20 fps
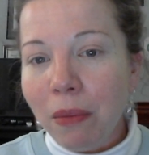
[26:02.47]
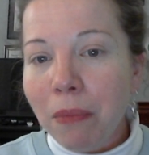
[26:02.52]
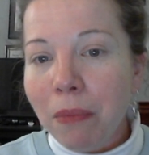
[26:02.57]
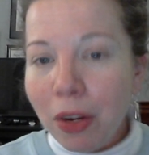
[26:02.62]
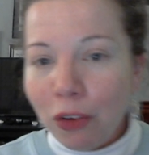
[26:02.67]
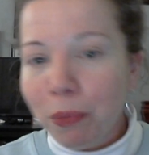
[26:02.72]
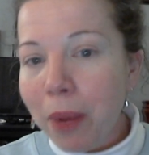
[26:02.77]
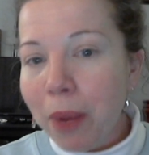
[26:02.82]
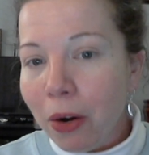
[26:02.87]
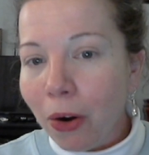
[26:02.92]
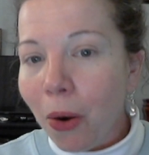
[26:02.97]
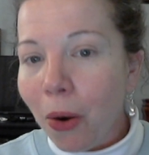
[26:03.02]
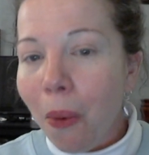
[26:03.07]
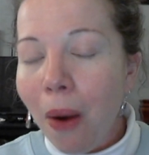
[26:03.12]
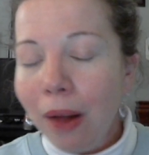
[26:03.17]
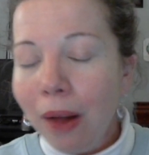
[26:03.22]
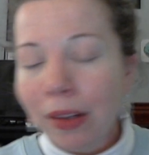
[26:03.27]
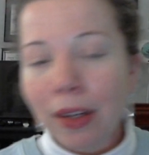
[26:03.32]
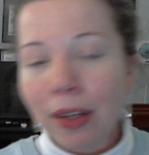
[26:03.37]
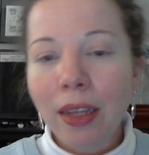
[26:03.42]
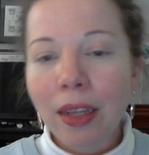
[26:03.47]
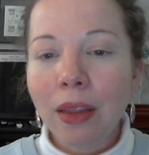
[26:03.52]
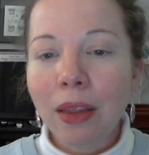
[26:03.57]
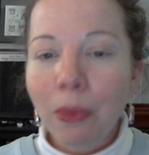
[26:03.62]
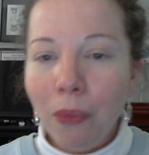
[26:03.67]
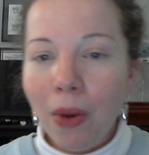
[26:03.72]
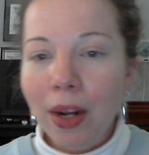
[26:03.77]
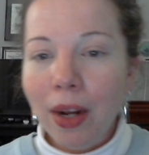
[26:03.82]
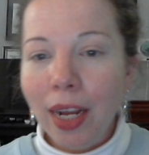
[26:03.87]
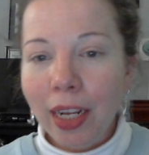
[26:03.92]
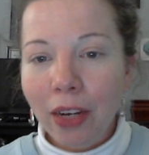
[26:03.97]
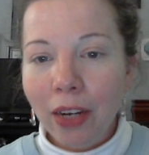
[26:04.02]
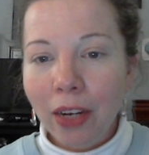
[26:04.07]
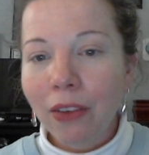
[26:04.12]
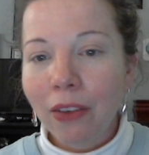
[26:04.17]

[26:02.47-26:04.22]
a much better quality than what I could